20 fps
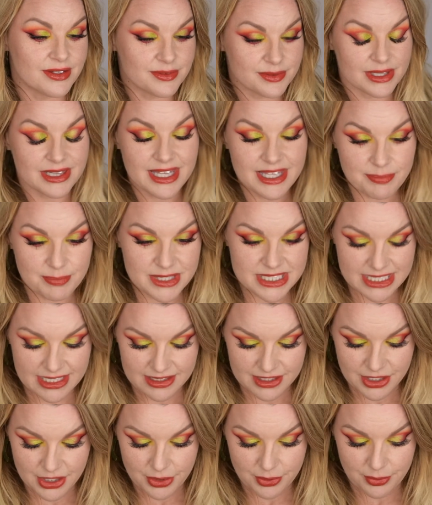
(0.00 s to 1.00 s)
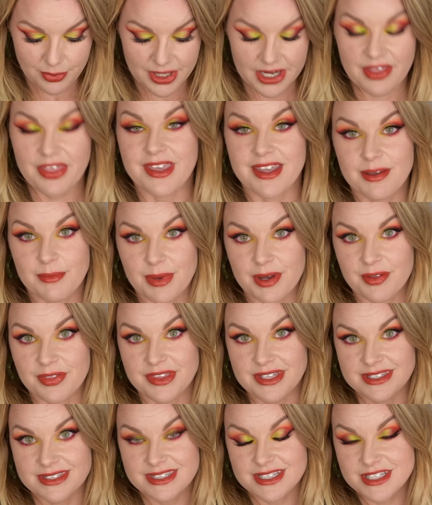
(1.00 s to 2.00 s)
let me tell you what I think about
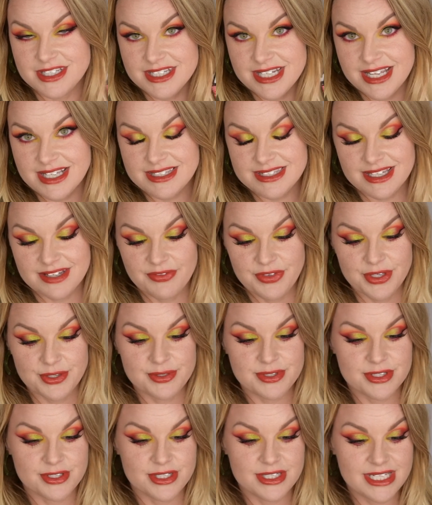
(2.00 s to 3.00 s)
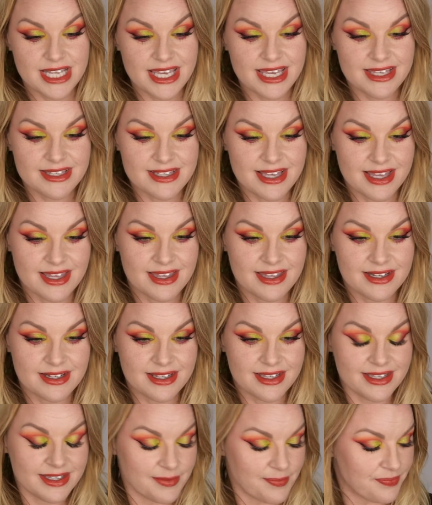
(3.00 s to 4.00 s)
these shades I've used today, and
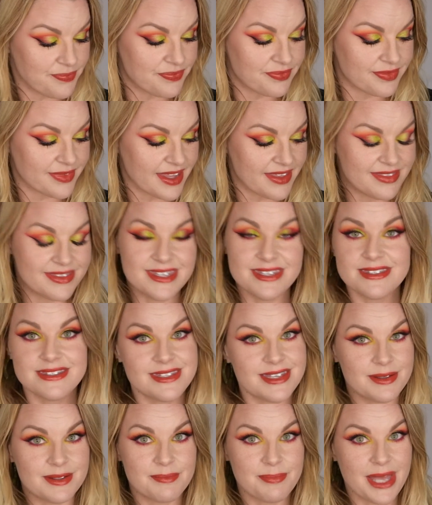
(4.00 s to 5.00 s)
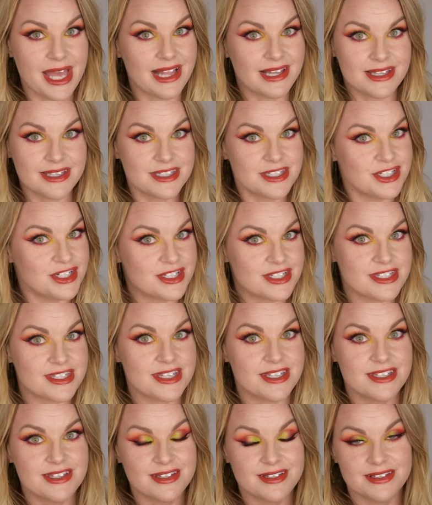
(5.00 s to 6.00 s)
this palette just
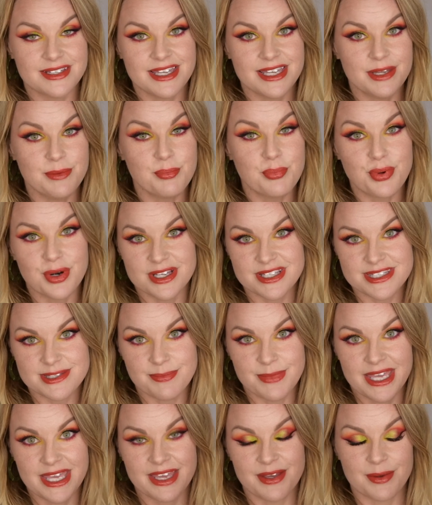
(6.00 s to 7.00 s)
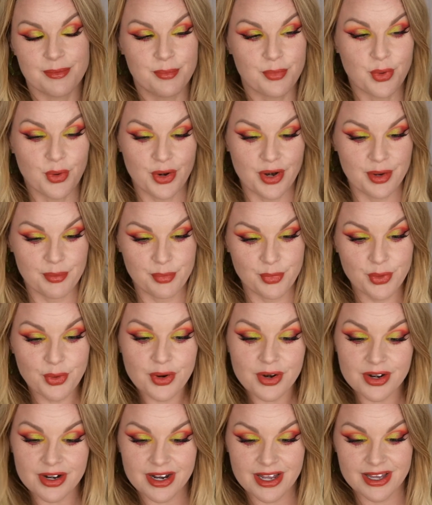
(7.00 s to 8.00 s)
impressed me more and
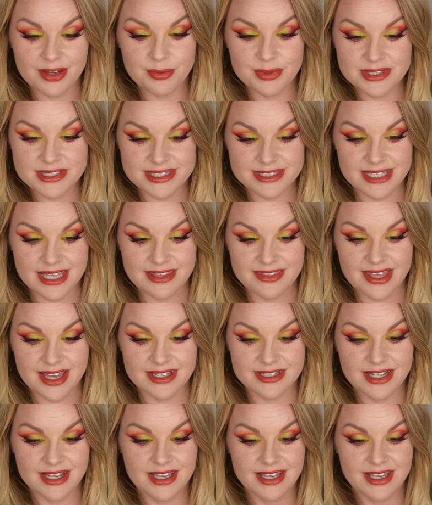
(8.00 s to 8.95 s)
more. I would say that